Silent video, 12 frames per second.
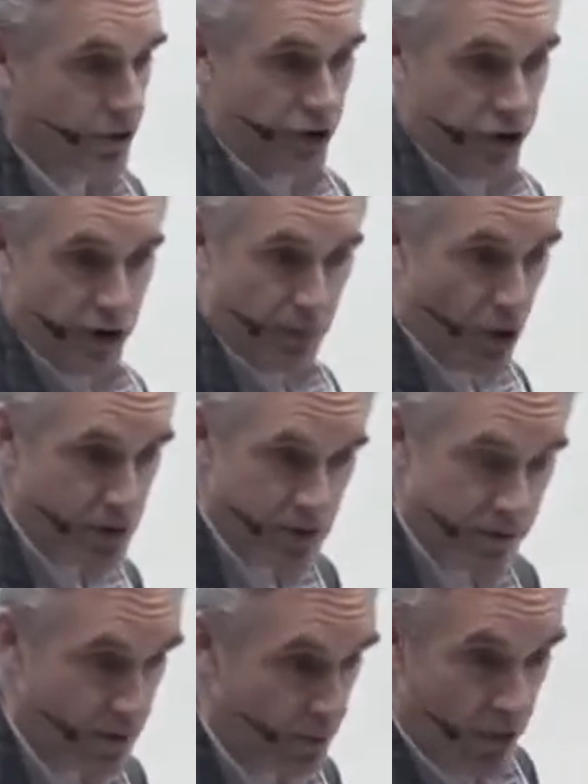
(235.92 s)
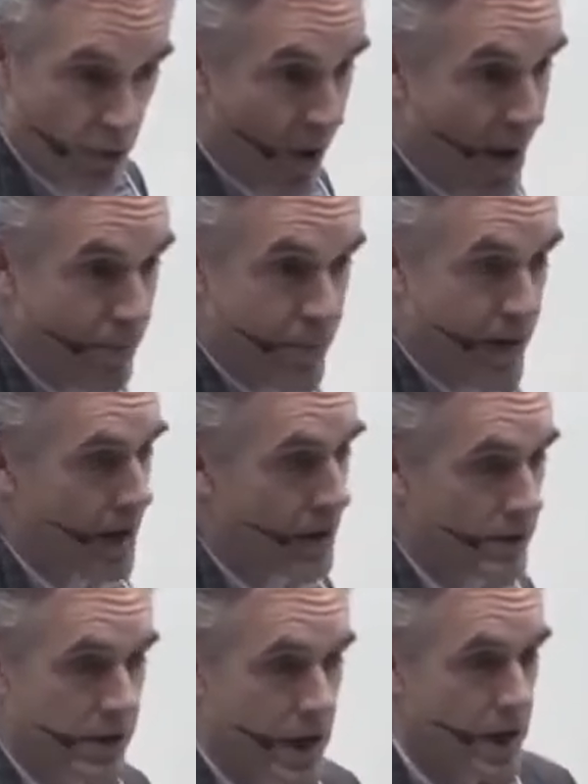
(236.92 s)
You share most of them with
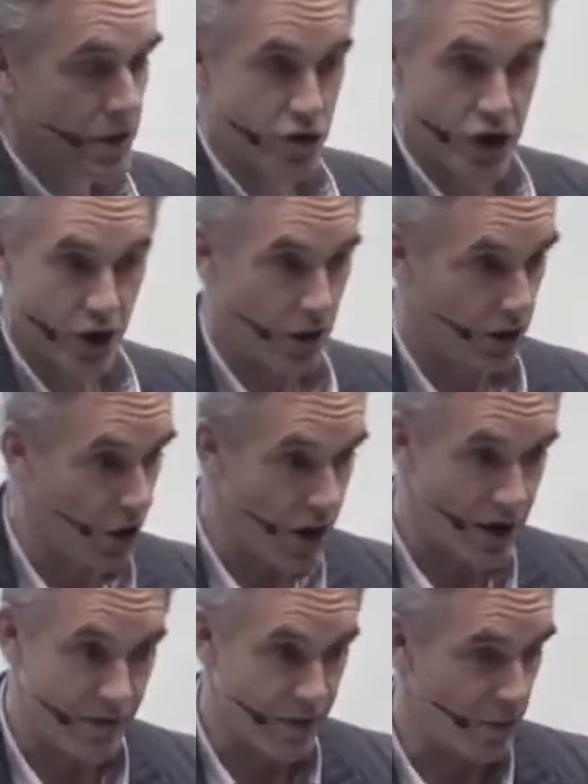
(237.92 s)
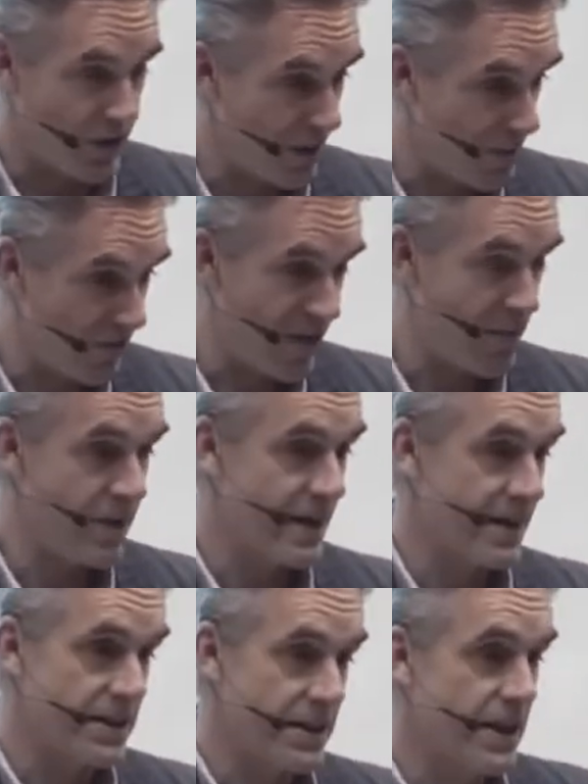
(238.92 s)
reptiles. You share a lot of them with
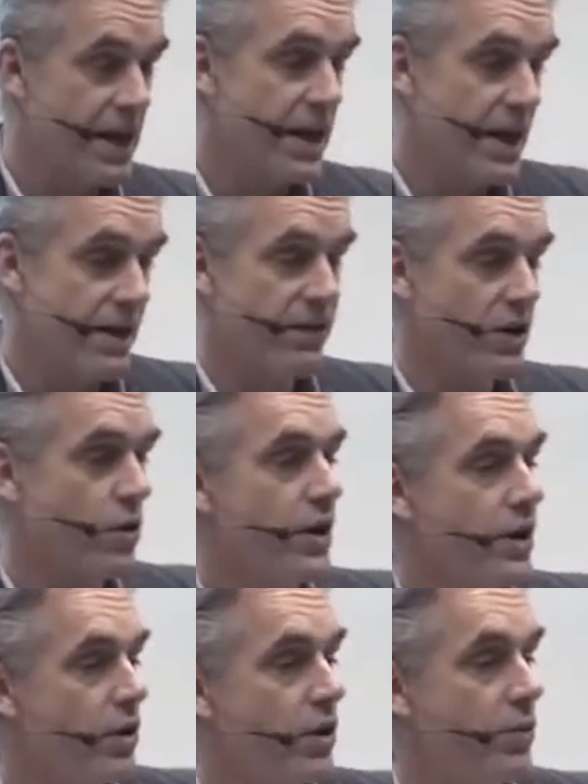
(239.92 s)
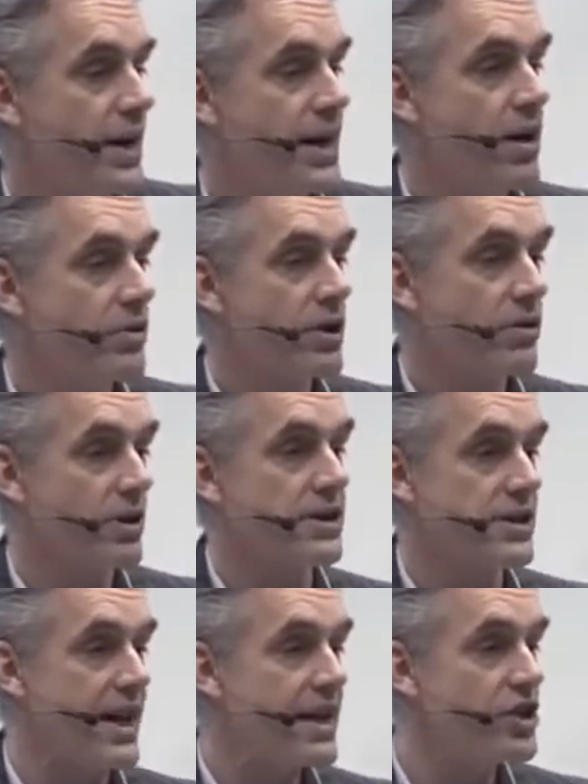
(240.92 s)
amphibians, and even going all the way down to
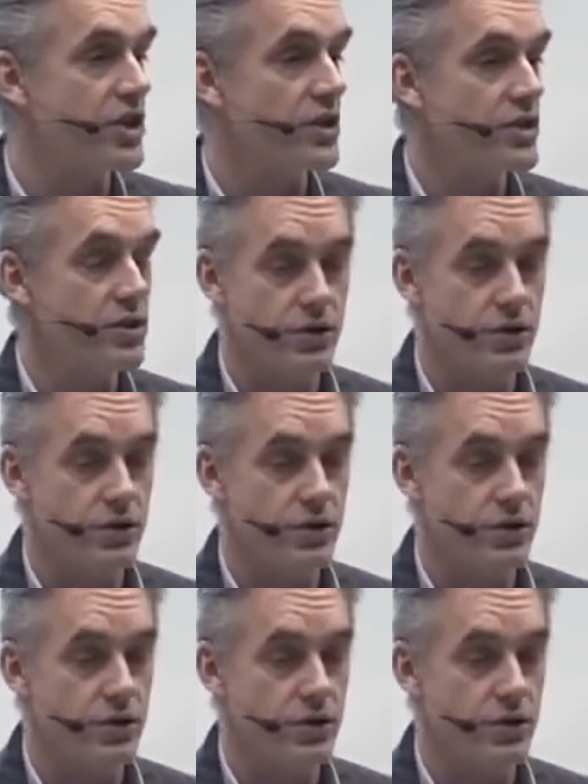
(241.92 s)
crustaceans.